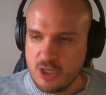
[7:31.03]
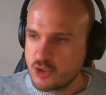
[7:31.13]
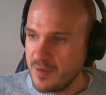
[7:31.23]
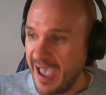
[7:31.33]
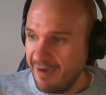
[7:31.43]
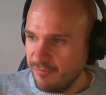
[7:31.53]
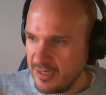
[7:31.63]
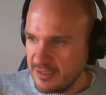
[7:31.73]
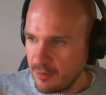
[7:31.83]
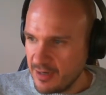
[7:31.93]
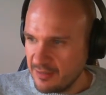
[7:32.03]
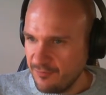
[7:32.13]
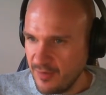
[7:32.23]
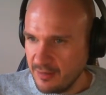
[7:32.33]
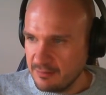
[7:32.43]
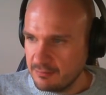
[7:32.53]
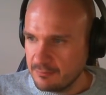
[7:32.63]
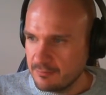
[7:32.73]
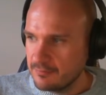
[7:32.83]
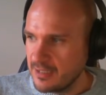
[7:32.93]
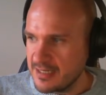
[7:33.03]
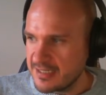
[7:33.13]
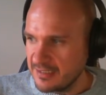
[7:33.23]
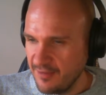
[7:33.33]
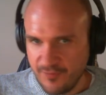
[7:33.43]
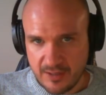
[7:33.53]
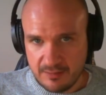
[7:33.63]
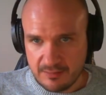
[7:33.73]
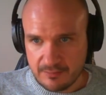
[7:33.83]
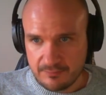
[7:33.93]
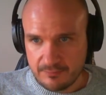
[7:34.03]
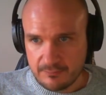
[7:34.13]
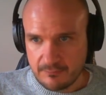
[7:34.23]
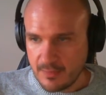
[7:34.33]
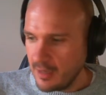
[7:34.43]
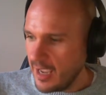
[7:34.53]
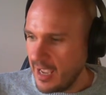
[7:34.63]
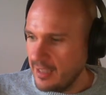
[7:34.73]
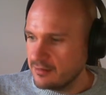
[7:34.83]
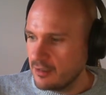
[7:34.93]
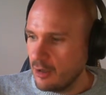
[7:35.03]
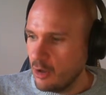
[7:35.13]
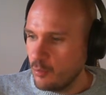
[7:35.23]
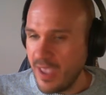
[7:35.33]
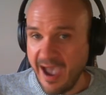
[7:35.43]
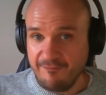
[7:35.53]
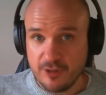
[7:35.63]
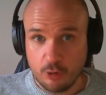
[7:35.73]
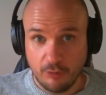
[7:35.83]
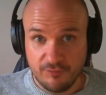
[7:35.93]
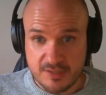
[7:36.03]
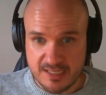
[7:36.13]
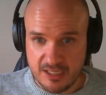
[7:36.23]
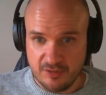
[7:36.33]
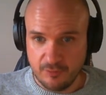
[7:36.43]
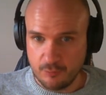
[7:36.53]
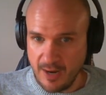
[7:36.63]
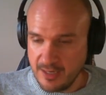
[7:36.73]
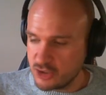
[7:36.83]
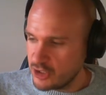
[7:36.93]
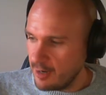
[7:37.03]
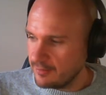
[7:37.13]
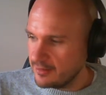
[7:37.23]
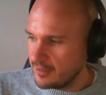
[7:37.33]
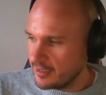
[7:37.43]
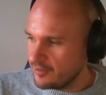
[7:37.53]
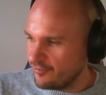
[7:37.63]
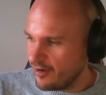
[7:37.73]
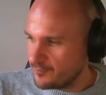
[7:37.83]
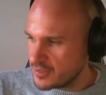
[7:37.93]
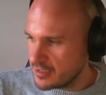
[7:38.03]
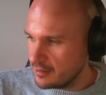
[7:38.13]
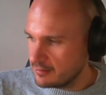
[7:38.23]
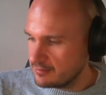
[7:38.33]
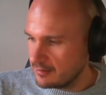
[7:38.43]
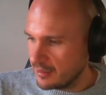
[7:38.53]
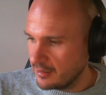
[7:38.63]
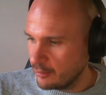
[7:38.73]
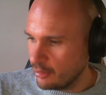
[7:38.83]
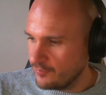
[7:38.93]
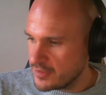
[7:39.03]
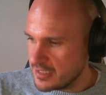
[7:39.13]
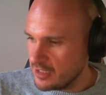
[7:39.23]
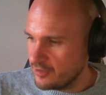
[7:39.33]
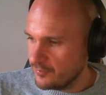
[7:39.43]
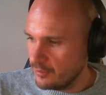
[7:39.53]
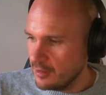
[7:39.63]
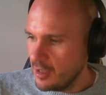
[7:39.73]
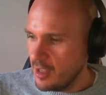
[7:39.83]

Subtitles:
So we have an indirect effect that is significant, and we have the confidence interval range now at the 95% confidence interval,